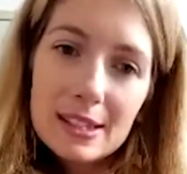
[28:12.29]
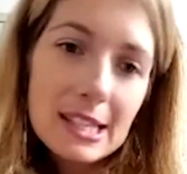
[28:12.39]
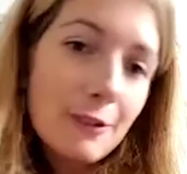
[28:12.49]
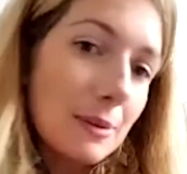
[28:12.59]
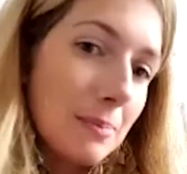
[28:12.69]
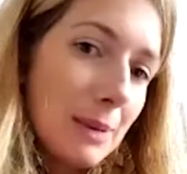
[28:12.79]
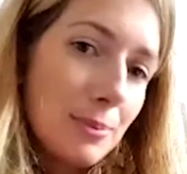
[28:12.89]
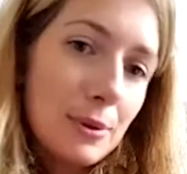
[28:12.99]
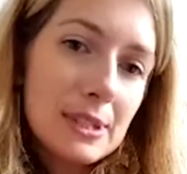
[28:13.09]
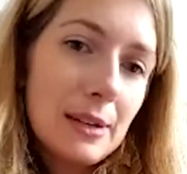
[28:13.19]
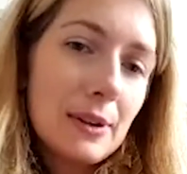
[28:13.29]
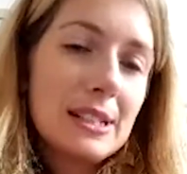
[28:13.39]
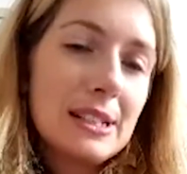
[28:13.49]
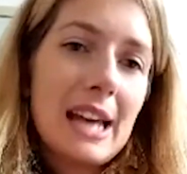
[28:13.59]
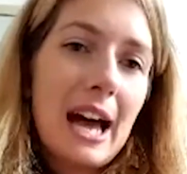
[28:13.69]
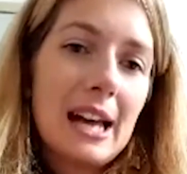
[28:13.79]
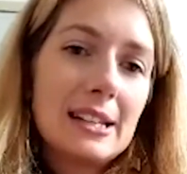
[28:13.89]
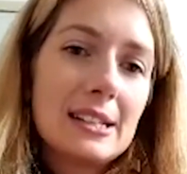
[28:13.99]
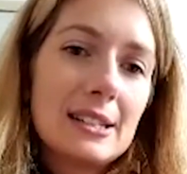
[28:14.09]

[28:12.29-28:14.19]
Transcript: different people so you understand